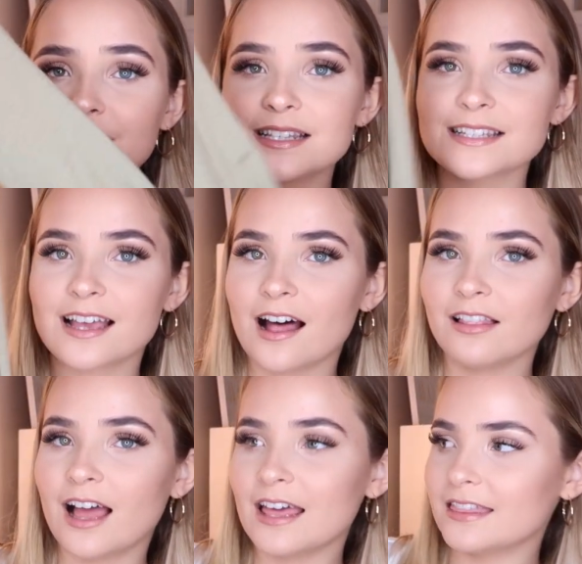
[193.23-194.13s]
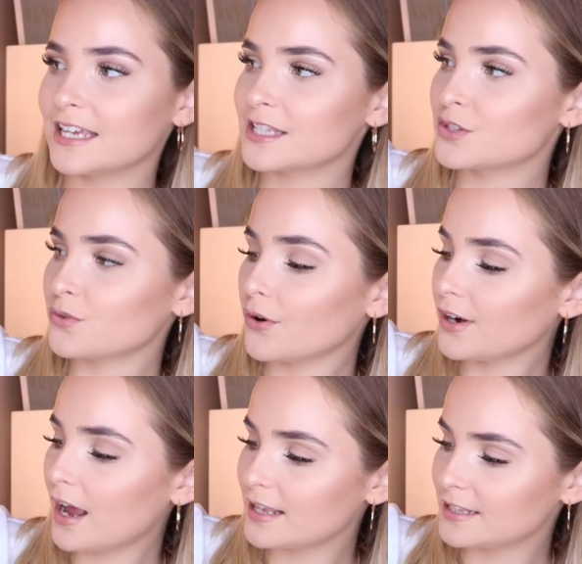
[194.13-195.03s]
with this color. I think it's so
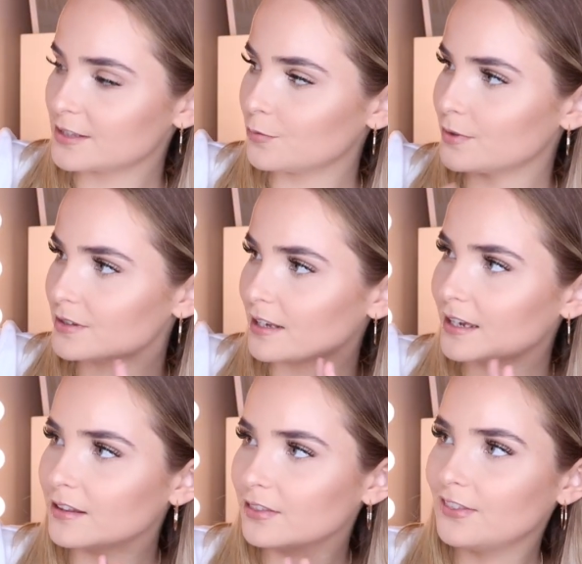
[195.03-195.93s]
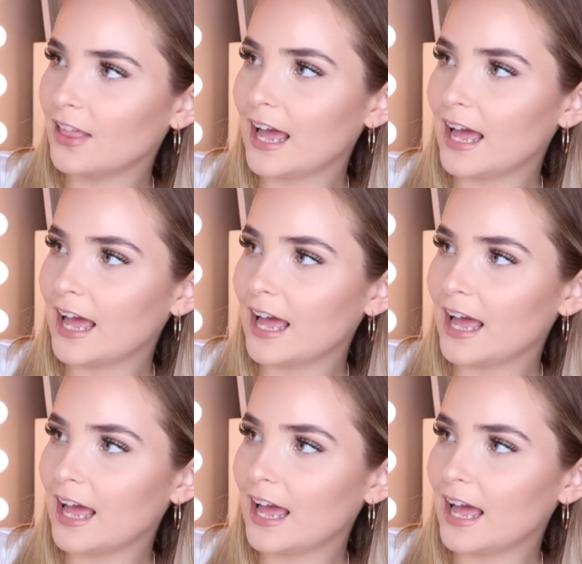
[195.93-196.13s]
nice. It's almost like a